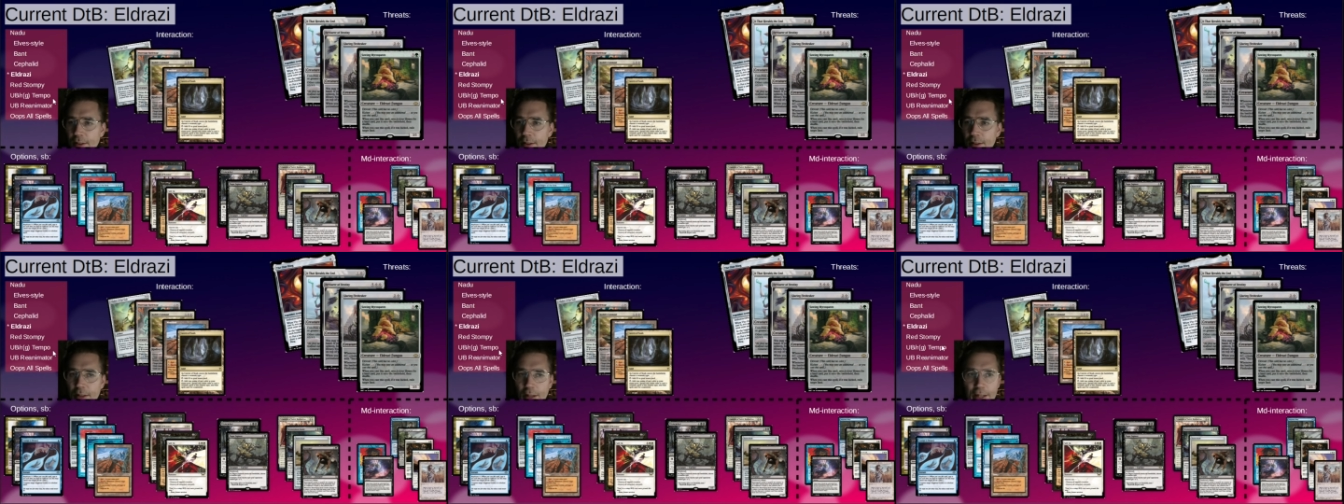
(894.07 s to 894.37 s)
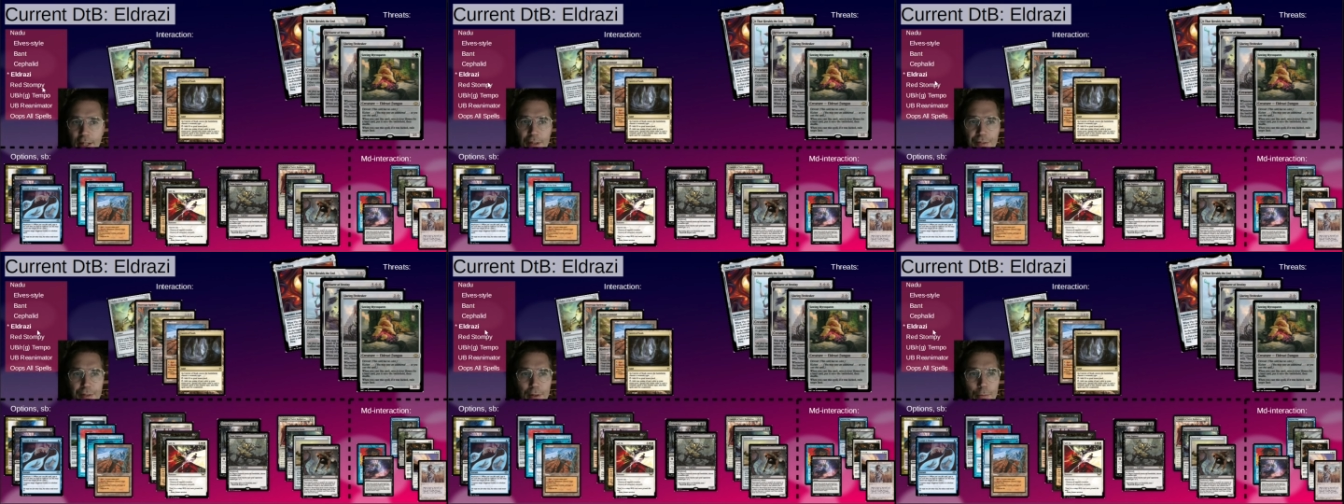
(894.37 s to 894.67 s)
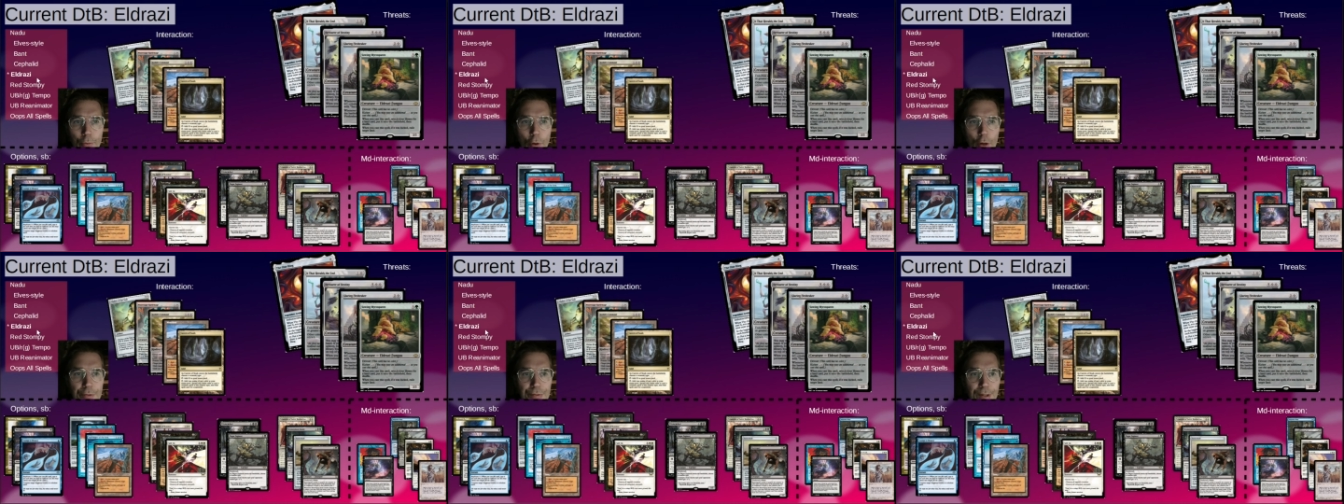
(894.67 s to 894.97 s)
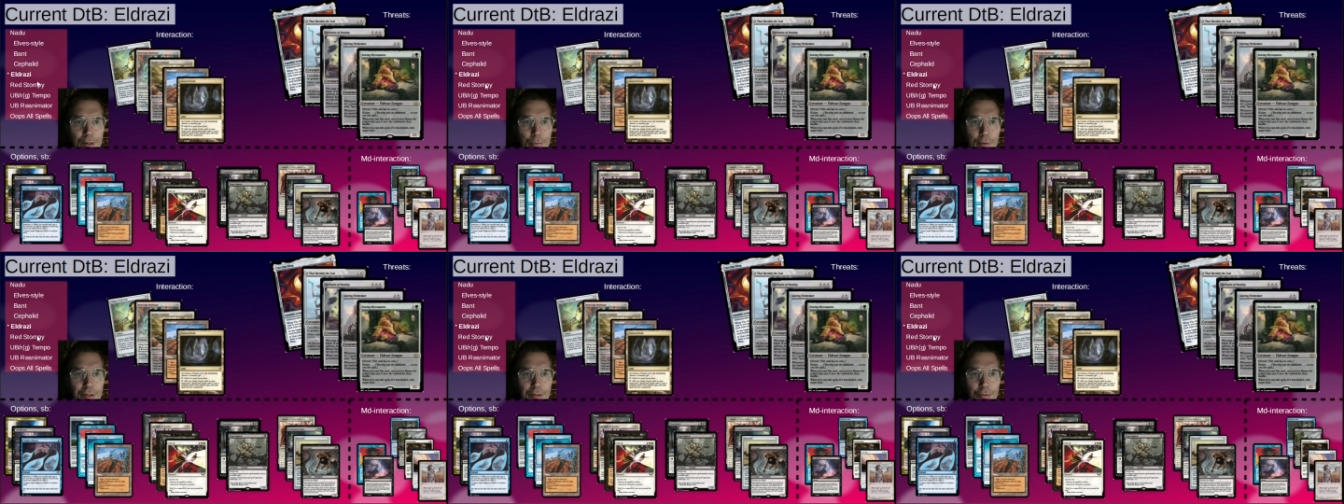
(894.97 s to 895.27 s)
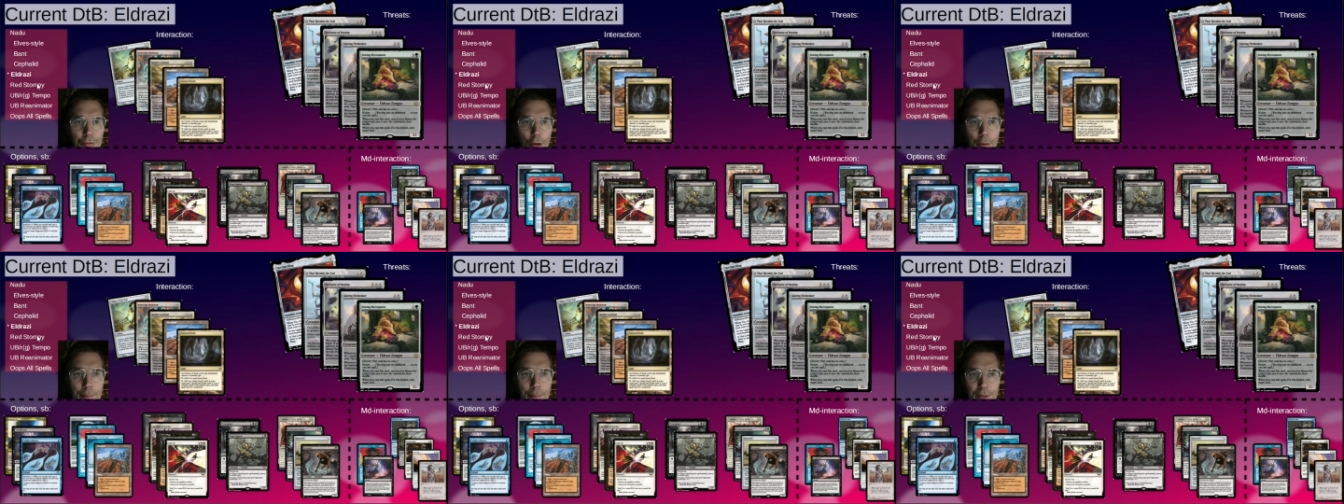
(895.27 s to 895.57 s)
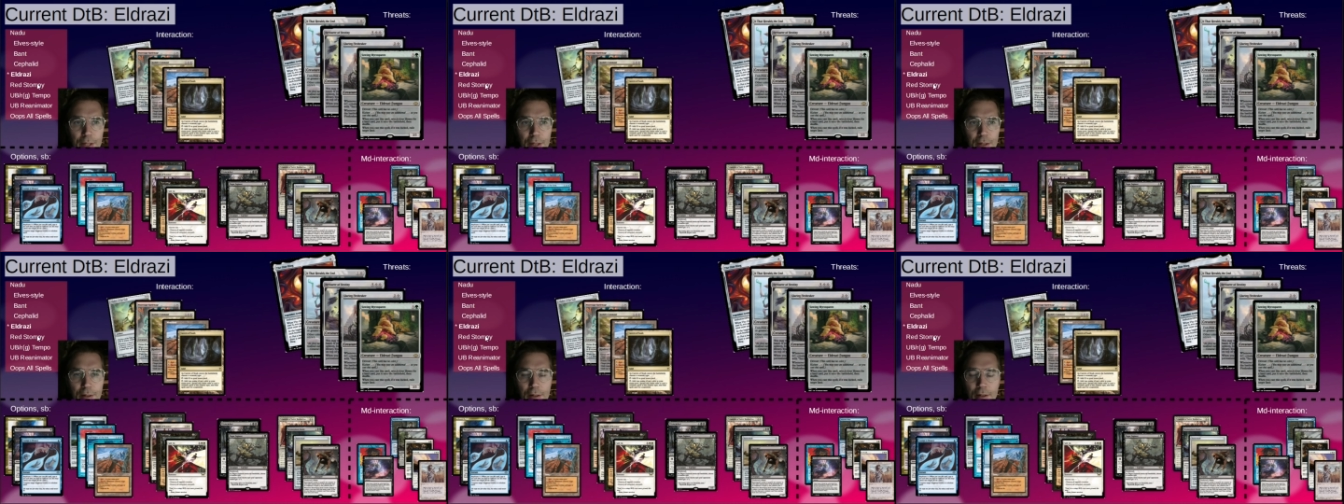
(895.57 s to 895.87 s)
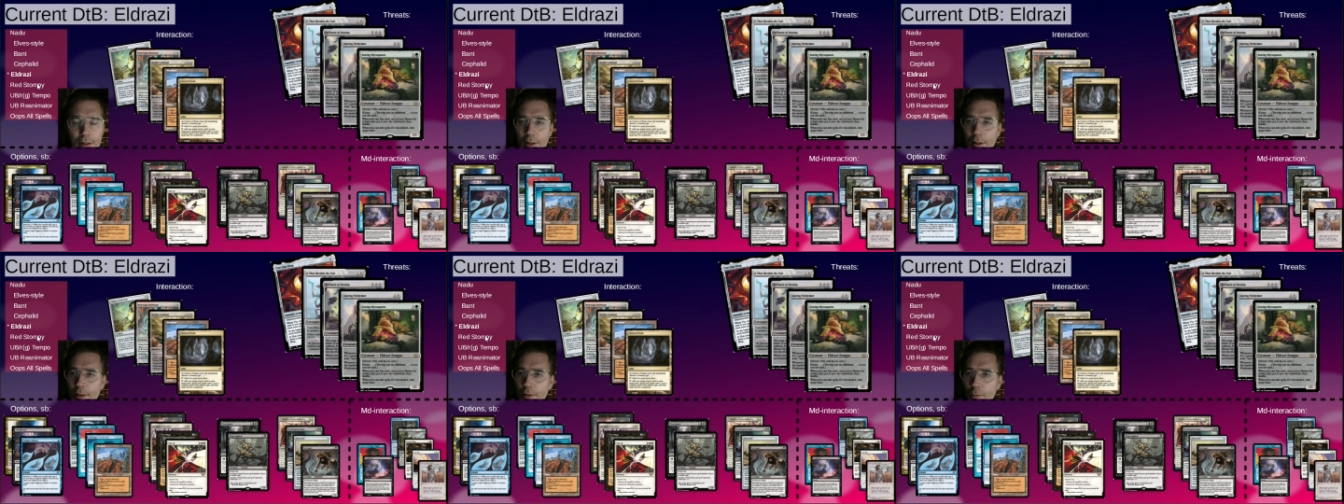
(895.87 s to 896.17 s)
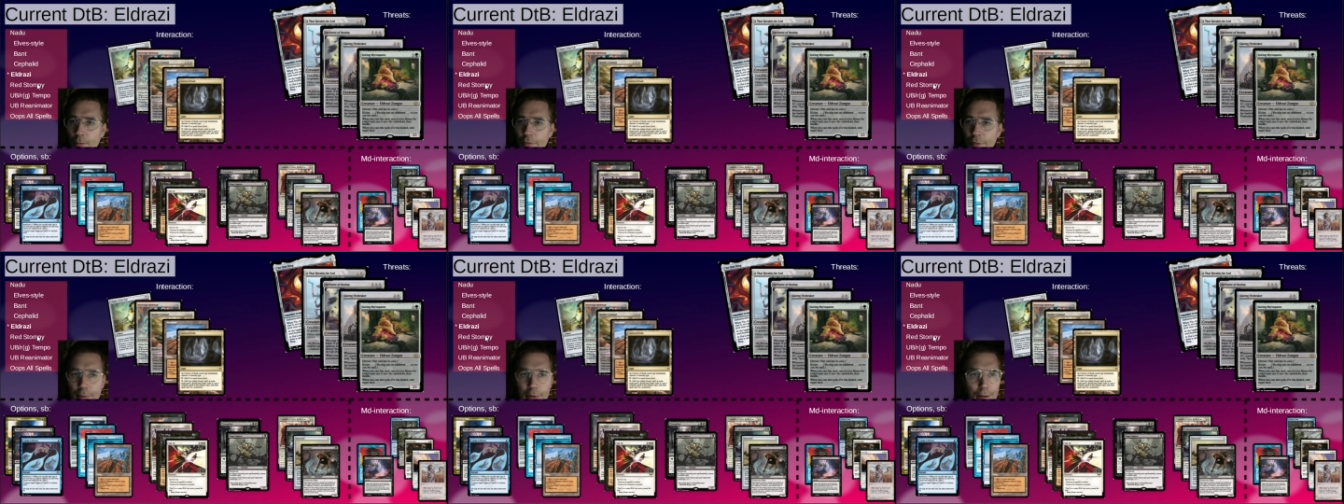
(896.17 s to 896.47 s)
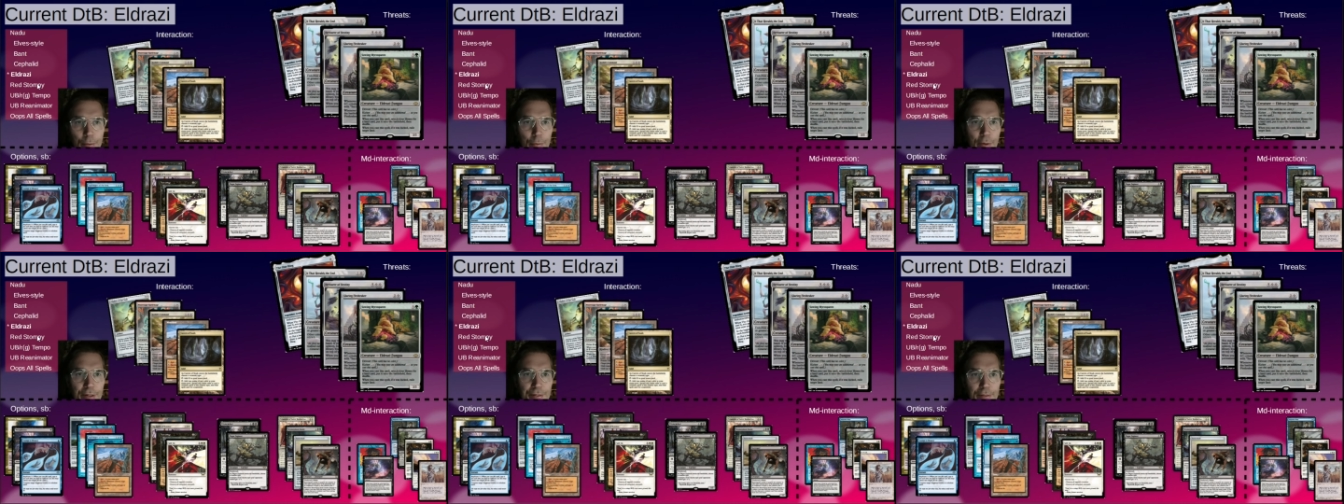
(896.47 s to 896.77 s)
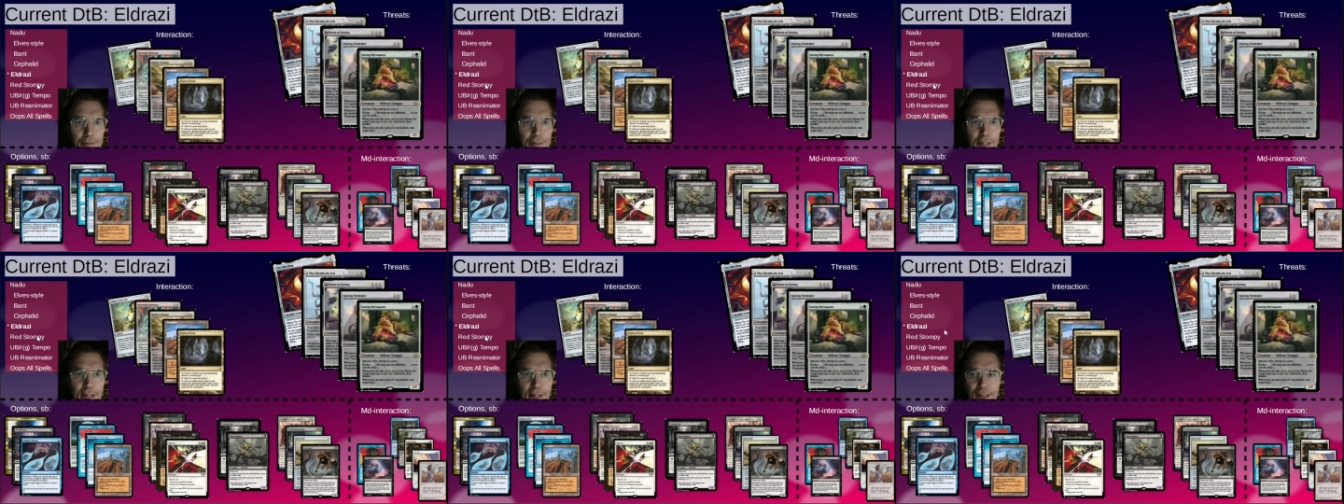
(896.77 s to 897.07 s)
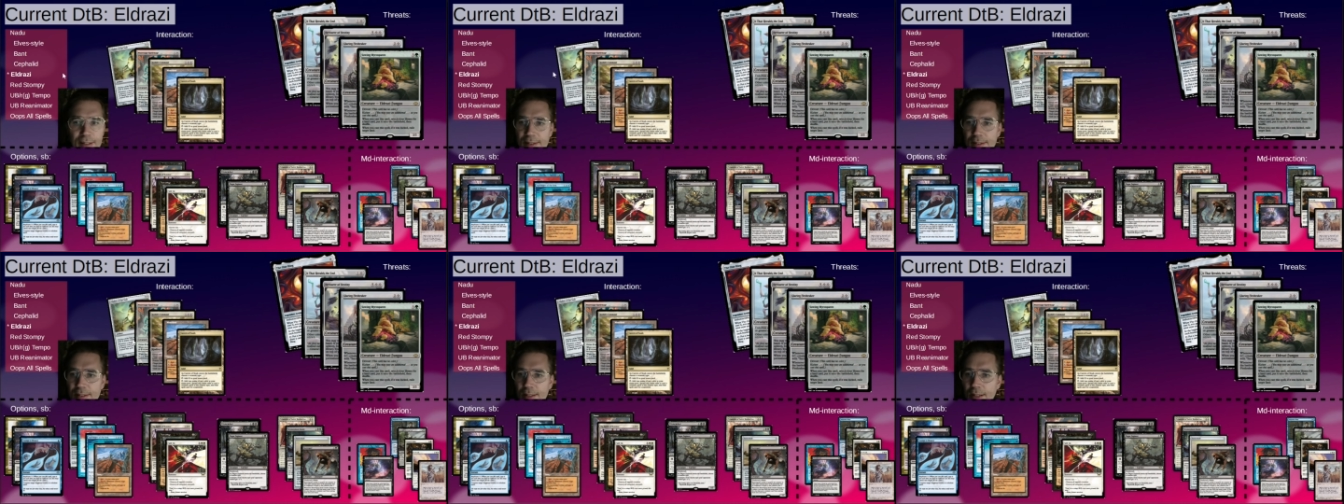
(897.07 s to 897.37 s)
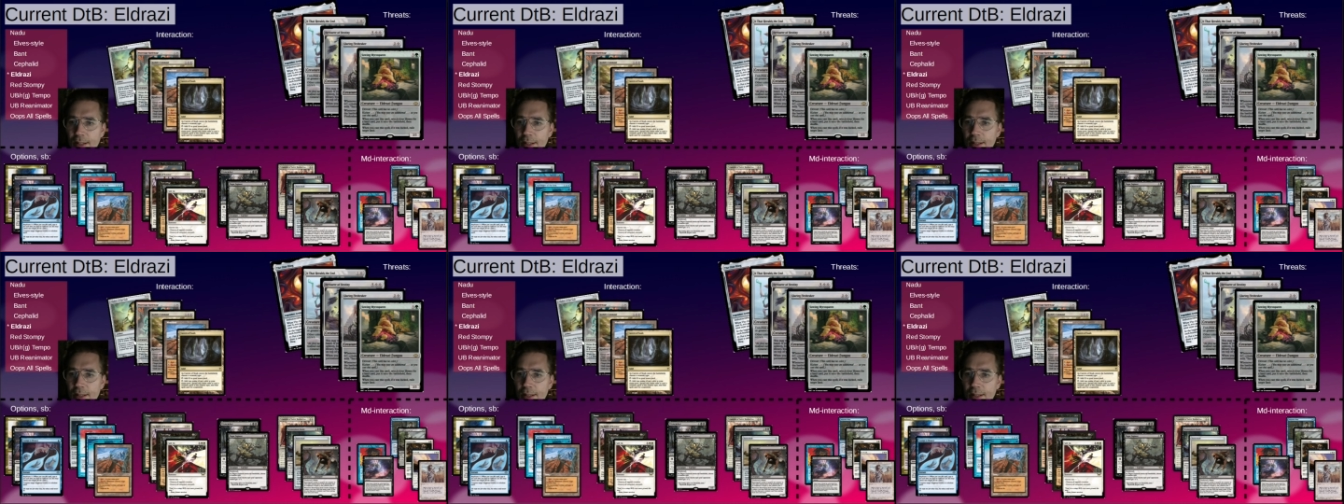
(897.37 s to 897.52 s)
against Eldrazi and Red Stompy, very aggressive decks,